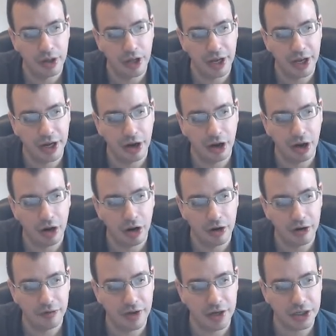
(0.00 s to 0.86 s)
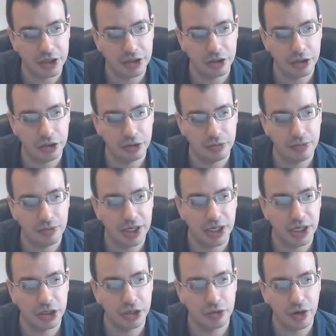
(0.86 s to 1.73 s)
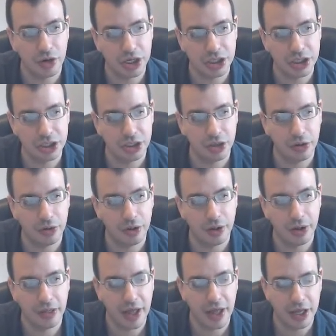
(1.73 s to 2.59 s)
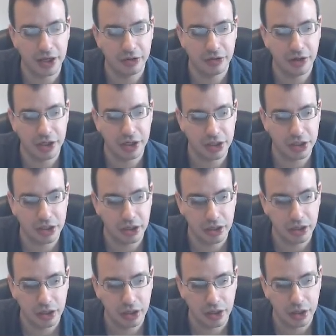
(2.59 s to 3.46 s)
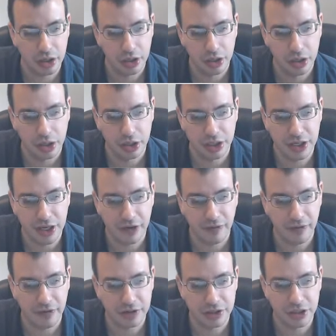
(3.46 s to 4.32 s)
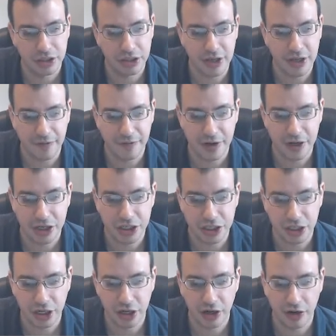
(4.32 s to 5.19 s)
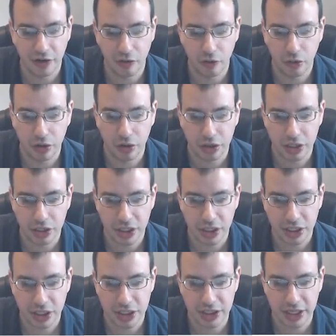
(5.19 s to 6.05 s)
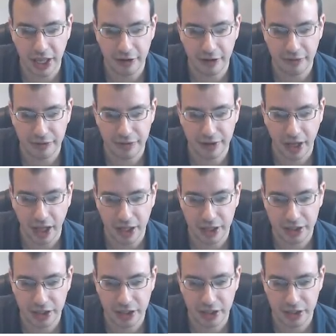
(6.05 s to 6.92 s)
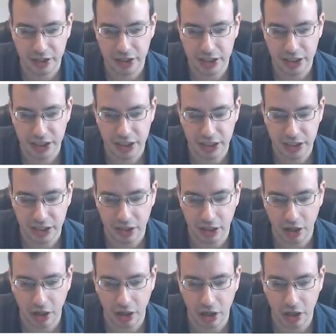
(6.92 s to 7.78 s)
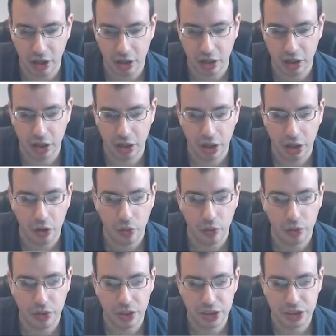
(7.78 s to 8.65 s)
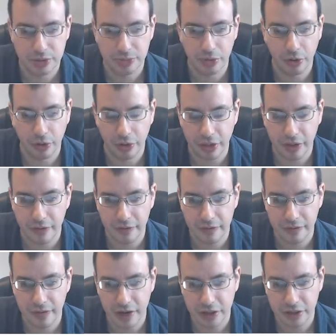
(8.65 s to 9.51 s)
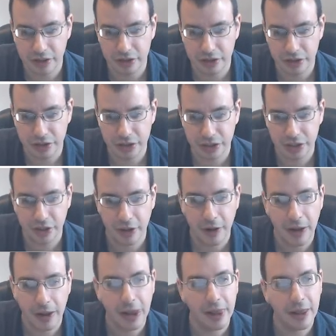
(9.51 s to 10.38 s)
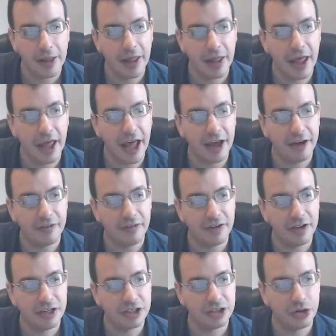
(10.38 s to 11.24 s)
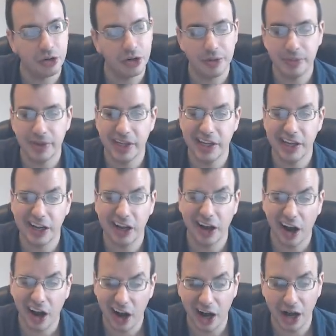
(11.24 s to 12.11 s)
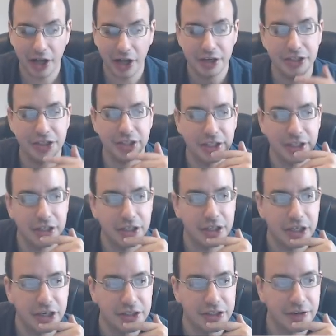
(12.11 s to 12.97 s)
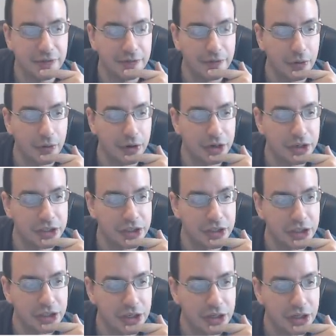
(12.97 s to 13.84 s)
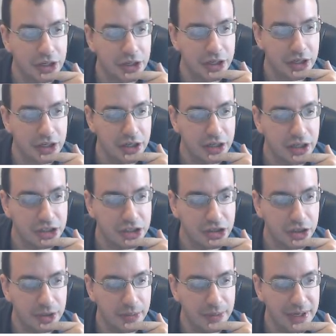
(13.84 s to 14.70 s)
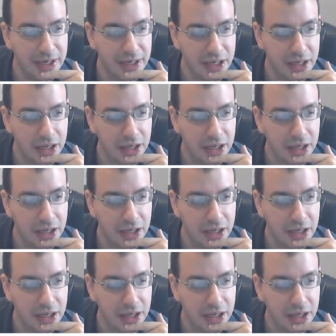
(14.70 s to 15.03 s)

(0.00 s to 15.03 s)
an r vector, meaning direction, going that direction. definition of work is f dot dr. These are both vectors. F is going to be constant because the force is going to be